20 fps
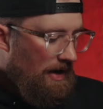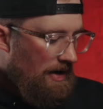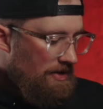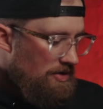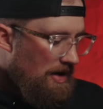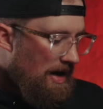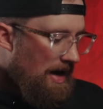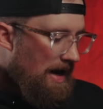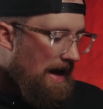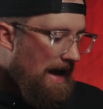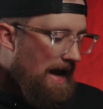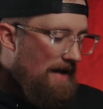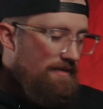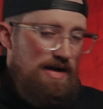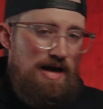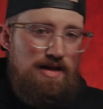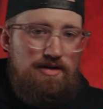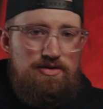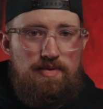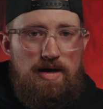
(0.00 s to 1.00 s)
So I have
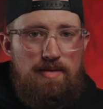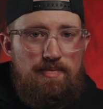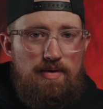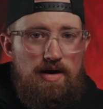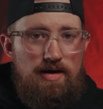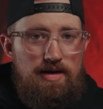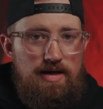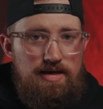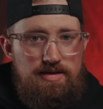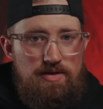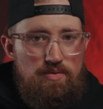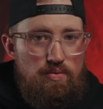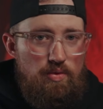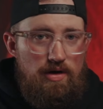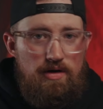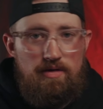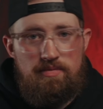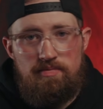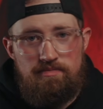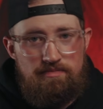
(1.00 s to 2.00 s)
an Atlas bipod. It did
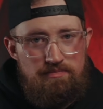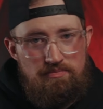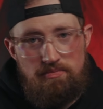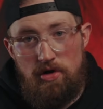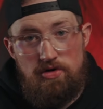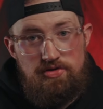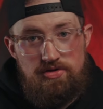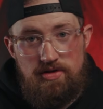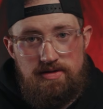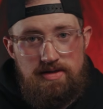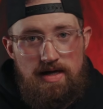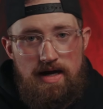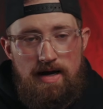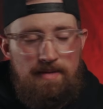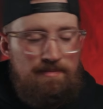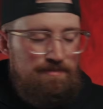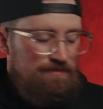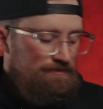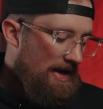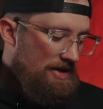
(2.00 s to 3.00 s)
work most of the
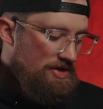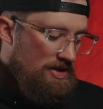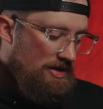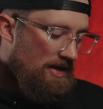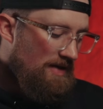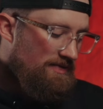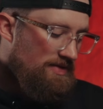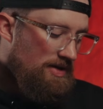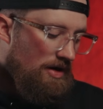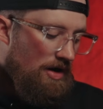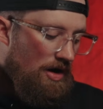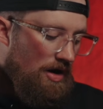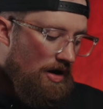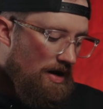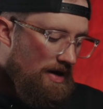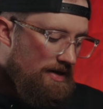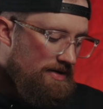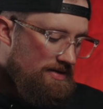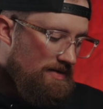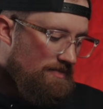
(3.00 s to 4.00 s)
time. I actually left it
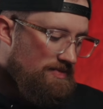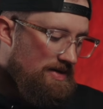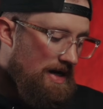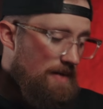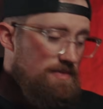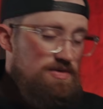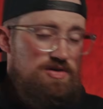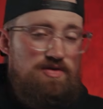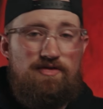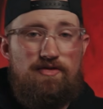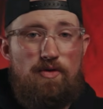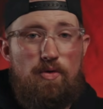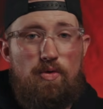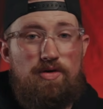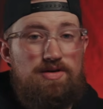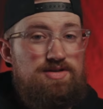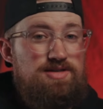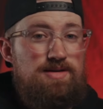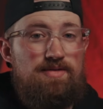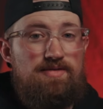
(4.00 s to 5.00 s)
on sometimes
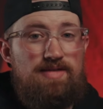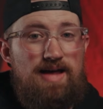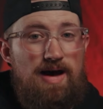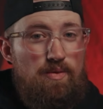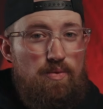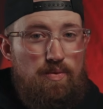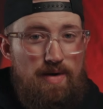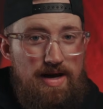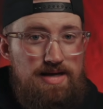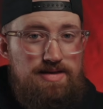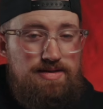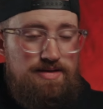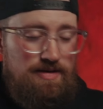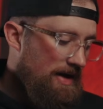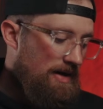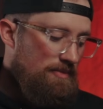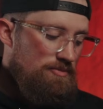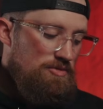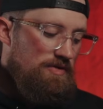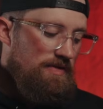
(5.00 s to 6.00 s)
for some of that weight. I
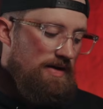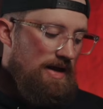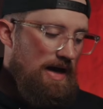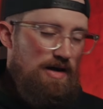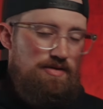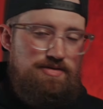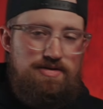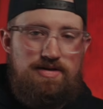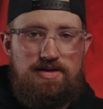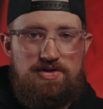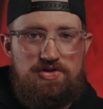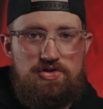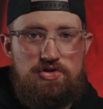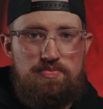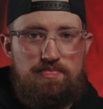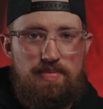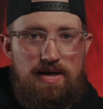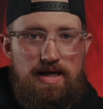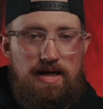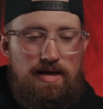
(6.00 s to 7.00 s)
can move it out to this
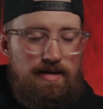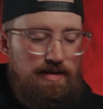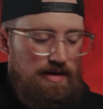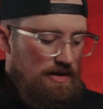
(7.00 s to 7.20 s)
spigot.